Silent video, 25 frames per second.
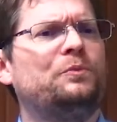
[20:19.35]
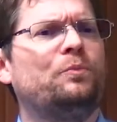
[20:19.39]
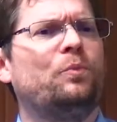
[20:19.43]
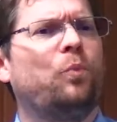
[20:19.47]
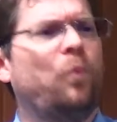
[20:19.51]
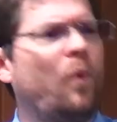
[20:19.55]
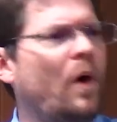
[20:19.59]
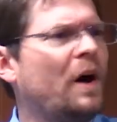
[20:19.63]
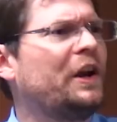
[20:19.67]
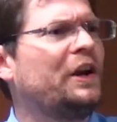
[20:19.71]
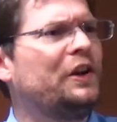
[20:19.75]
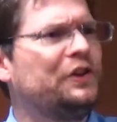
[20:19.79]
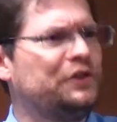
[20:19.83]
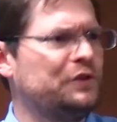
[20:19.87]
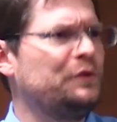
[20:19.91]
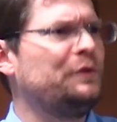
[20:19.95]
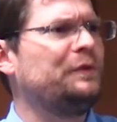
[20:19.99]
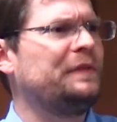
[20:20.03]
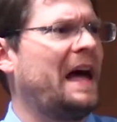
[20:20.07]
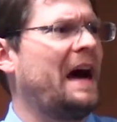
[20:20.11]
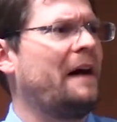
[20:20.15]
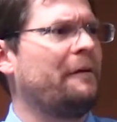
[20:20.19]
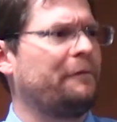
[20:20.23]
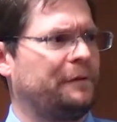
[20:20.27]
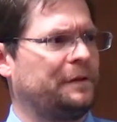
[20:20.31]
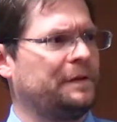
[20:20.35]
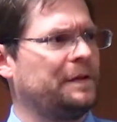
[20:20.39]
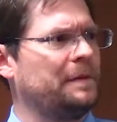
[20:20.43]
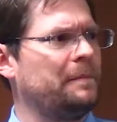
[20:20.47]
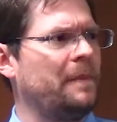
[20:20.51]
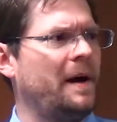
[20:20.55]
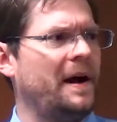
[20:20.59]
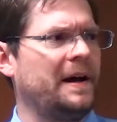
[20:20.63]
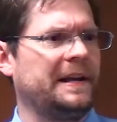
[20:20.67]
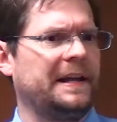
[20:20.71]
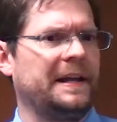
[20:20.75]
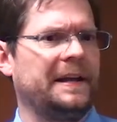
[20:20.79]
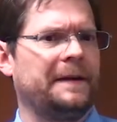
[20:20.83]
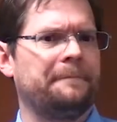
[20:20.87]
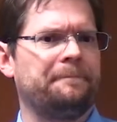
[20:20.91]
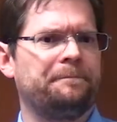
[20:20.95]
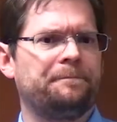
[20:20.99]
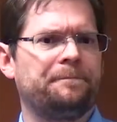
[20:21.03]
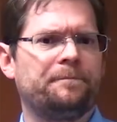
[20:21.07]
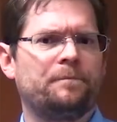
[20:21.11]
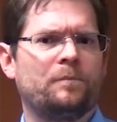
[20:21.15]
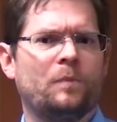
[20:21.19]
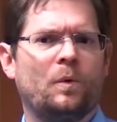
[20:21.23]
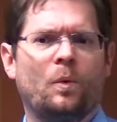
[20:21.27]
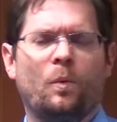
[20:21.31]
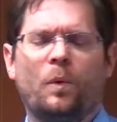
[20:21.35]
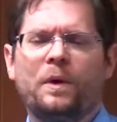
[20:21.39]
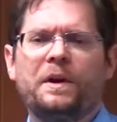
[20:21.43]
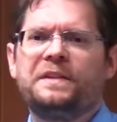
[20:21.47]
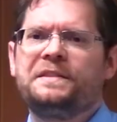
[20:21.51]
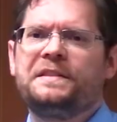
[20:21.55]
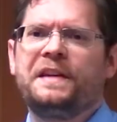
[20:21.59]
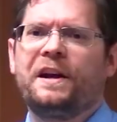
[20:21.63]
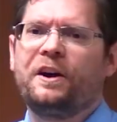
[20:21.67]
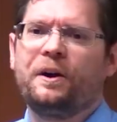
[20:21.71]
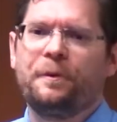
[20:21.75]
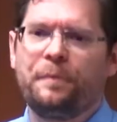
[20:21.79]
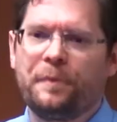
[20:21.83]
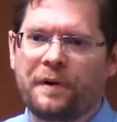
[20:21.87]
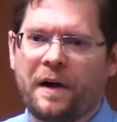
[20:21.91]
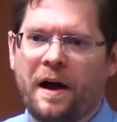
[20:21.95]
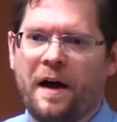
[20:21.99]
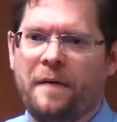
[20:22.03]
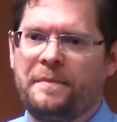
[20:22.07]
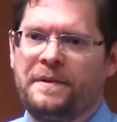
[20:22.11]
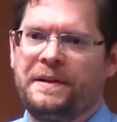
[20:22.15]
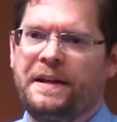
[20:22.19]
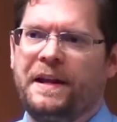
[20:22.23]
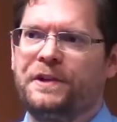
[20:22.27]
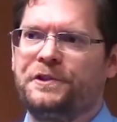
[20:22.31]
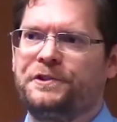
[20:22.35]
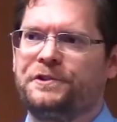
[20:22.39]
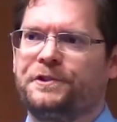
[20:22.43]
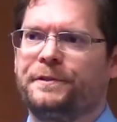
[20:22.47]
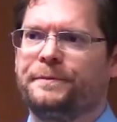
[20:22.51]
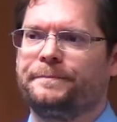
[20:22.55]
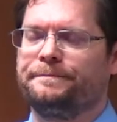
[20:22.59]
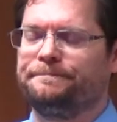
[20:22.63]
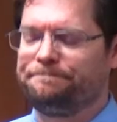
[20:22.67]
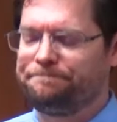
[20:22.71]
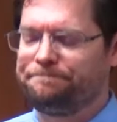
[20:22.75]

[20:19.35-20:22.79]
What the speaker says: want to do that for the money. What a terrible combination.